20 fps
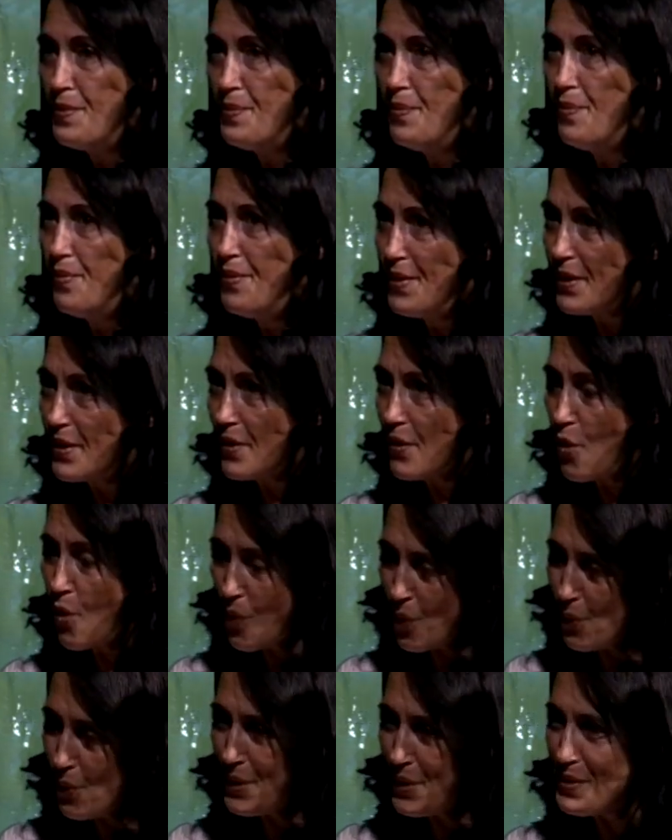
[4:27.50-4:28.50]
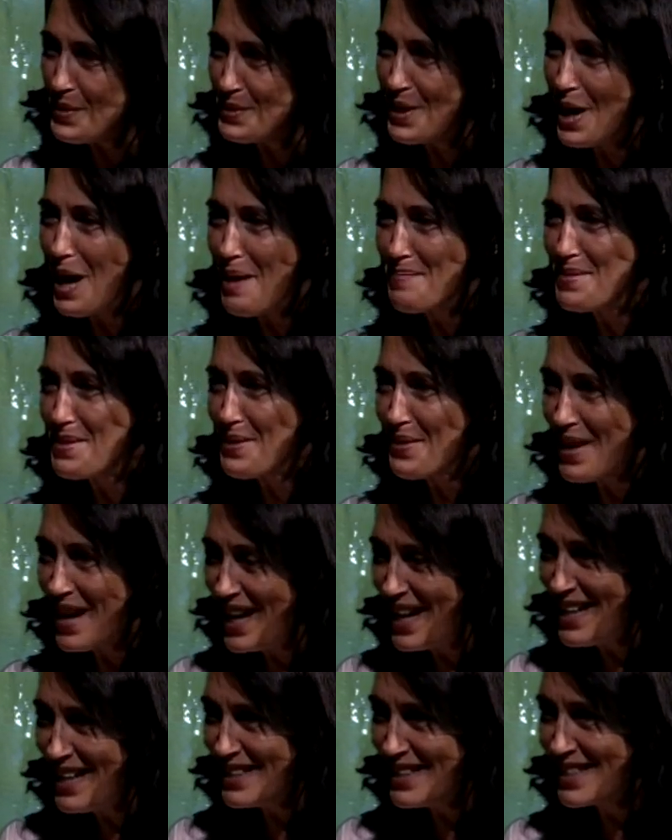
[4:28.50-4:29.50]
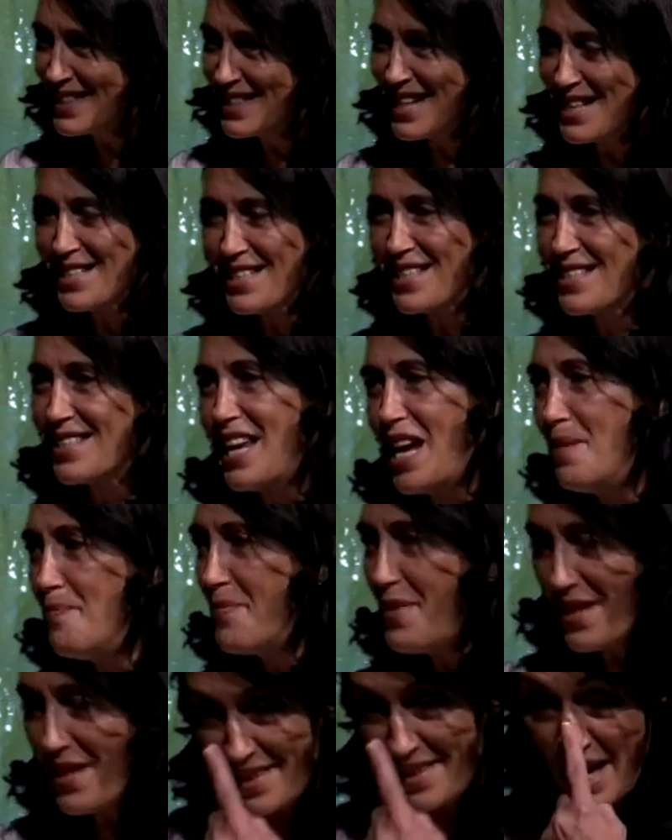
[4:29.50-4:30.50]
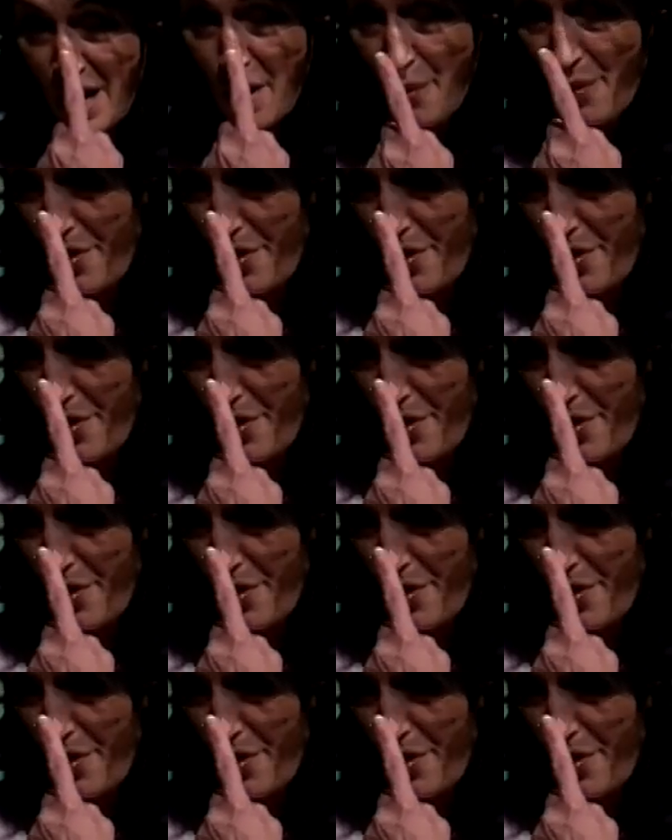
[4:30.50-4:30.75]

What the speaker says: Their hole at the top of their heads does the same thing that our